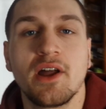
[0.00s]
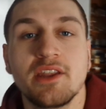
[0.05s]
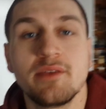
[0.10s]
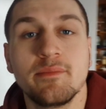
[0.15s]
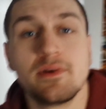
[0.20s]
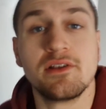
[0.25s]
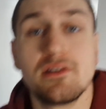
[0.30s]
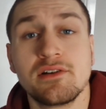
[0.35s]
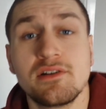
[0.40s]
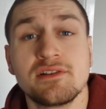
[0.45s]

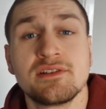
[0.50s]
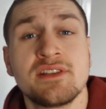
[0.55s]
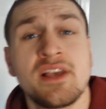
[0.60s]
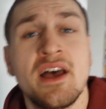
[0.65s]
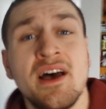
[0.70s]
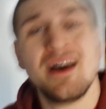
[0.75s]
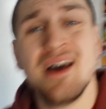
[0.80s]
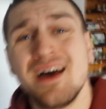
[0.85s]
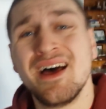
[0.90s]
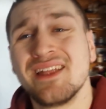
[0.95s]

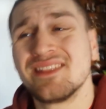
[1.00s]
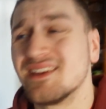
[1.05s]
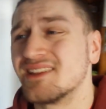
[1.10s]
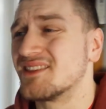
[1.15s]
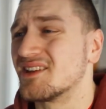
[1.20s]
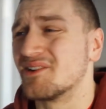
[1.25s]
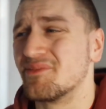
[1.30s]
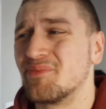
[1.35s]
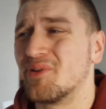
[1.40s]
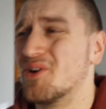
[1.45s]
bodybuilders
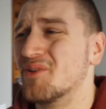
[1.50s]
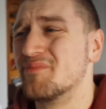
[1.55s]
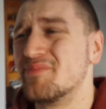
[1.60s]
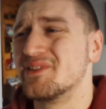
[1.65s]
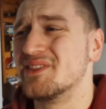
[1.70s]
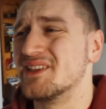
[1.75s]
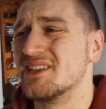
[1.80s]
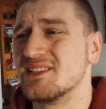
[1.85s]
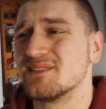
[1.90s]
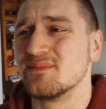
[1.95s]
that they're
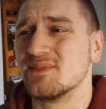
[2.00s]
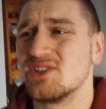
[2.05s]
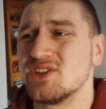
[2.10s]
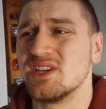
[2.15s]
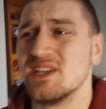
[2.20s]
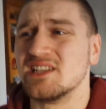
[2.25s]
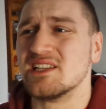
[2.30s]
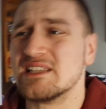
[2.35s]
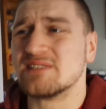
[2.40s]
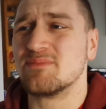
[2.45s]
pumping these
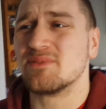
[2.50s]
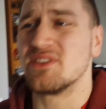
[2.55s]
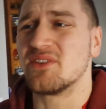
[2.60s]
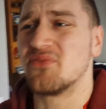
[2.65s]
machines.